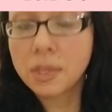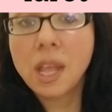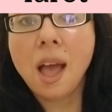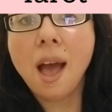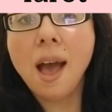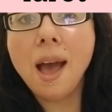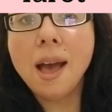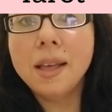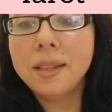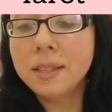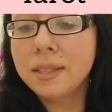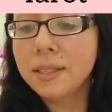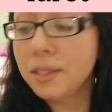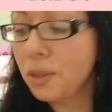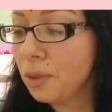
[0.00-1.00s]
Hi,
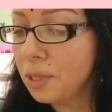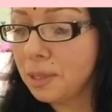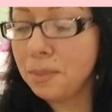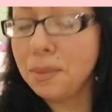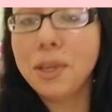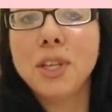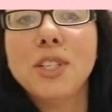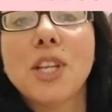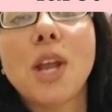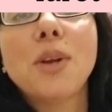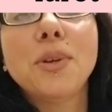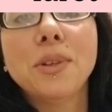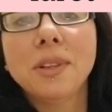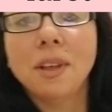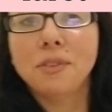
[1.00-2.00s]
this is going to be a
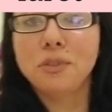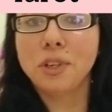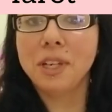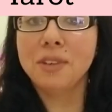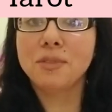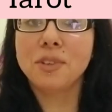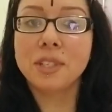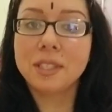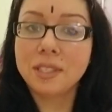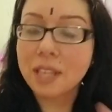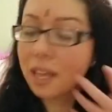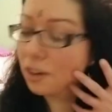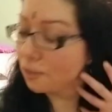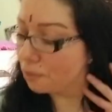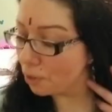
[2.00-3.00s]
general love reading for the
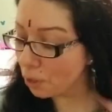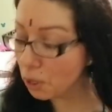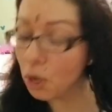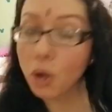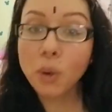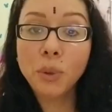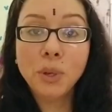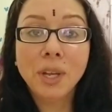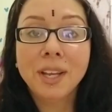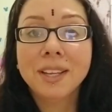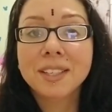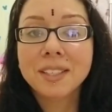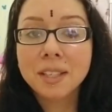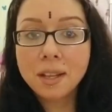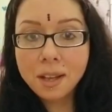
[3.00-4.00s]
sign of Virgo.
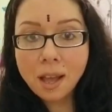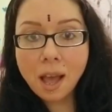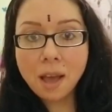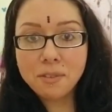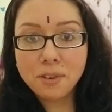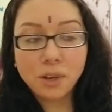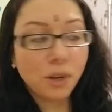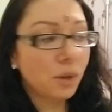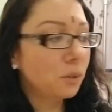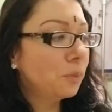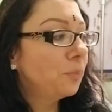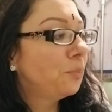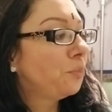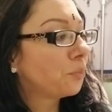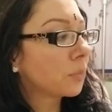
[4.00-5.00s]
Hi, Virgo.
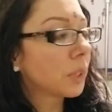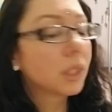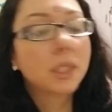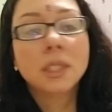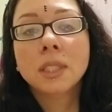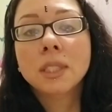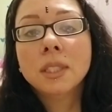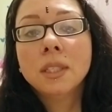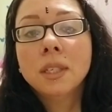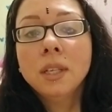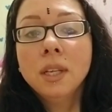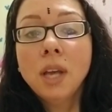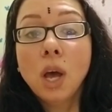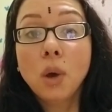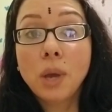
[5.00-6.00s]

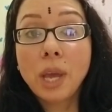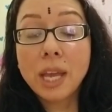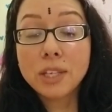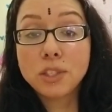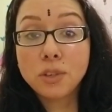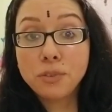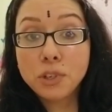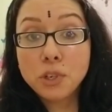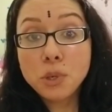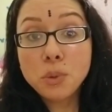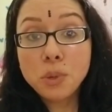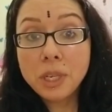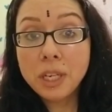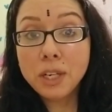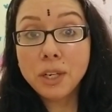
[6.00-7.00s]
Okay, so if you're new
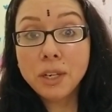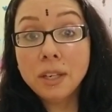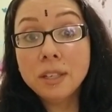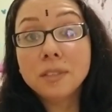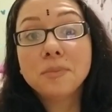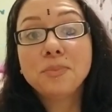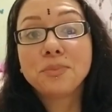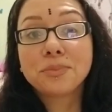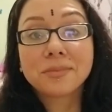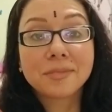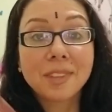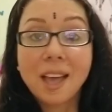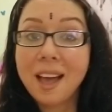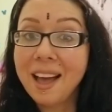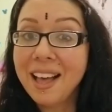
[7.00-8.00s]
here,
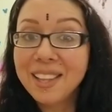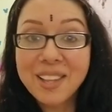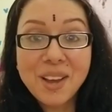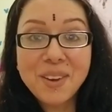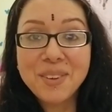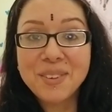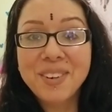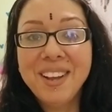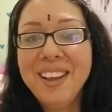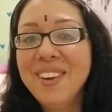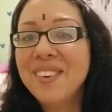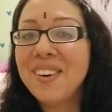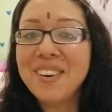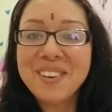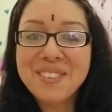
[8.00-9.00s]
hello,
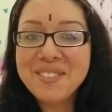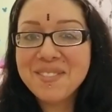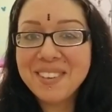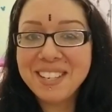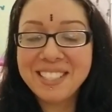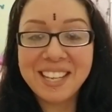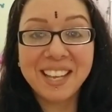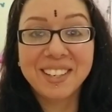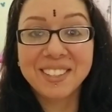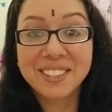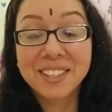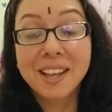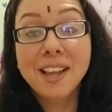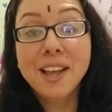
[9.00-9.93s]
welcome to my channel.